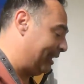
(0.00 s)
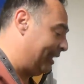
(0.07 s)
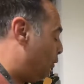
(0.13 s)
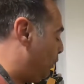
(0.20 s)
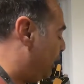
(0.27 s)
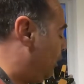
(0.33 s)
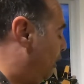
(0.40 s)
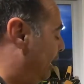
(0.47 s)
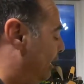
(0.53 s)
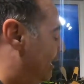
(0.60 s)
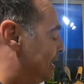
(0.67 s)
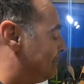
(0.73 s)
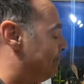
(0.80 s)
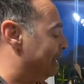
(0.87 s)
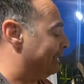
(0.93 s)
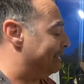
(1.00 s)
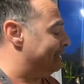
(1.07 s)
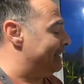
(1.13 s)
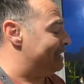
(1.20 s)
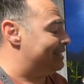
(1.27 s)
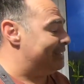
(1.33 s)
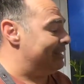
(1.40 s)
We're gonna respect
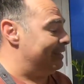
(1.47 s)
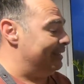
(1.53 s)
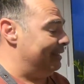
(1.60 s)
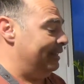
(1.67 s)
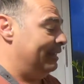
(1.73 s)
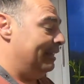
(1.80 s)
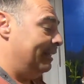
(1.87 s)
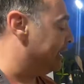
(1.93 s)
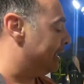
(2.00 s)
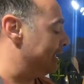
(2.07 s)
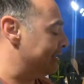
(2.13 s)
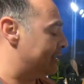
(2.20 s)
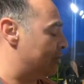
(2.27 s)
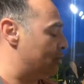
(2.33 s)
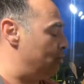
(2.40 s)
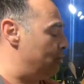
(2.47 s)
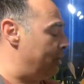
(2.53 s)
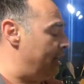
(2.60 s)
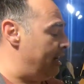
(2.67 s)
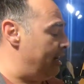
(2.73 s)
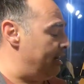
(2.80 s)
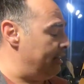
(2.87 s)
this custard
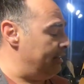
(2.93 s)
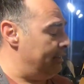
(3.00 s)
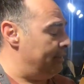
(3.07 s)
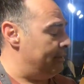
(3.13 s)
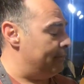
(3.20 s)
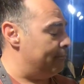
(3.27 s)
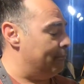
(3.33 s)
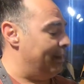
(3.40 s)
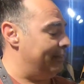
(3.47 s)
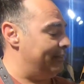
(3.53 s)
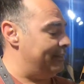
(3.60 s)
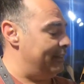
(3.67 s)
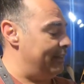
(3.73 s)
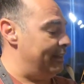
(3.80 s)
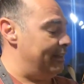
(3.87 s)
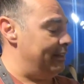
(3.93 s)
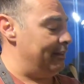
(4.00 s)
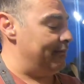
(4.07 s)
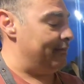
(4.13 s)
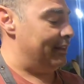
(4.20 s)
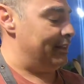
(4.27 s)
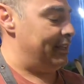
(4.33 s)
sugar,
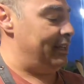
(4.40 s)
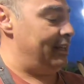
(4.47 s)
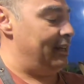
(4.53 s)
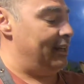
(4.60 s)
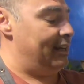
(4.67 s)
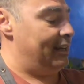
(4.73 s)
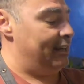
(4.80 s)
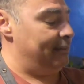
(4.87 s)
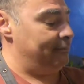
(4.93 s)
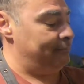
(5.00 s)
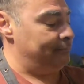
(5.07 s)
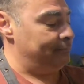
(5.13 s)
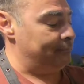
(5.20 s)
butter, vanilla,